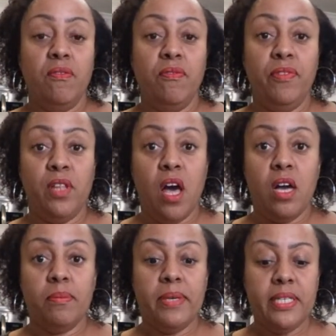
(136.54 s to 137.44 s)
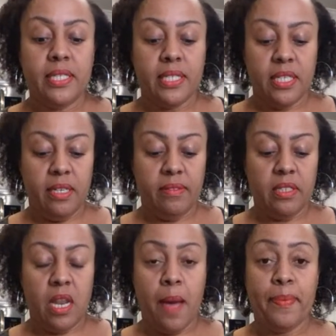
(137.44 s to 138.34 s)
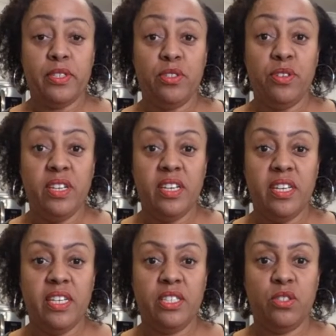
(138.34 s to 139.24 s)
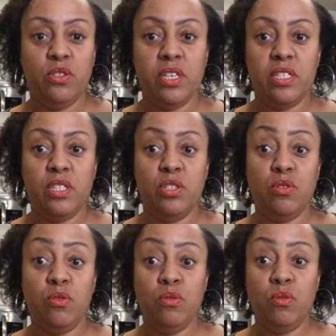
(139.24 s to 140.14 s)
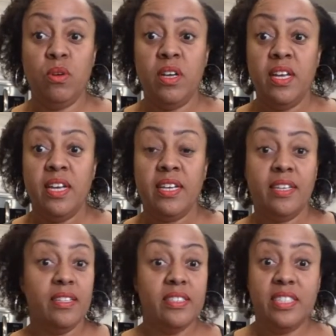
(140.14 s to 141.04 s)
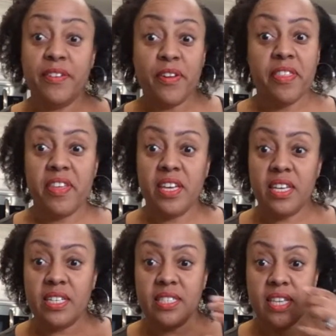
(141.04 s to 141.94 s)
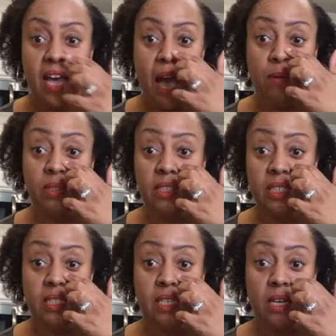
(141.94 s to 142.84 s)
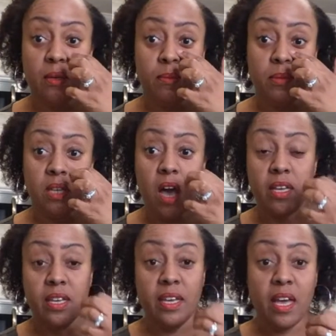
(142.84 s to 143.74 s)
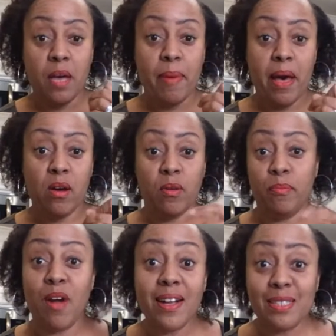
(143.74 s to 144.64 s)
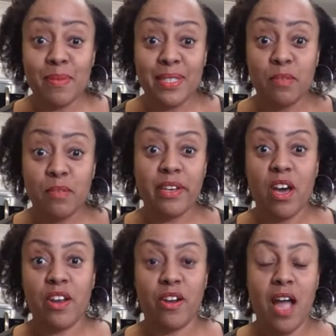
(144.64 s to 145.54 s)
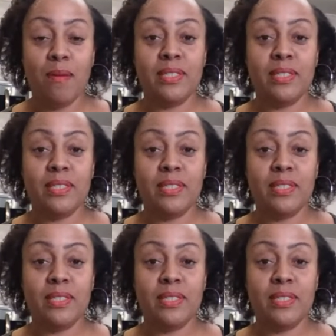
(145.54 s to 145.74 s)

Vlogmas gives us an opportunity to just do different things. I was just talking about Bronxmas to my daughter.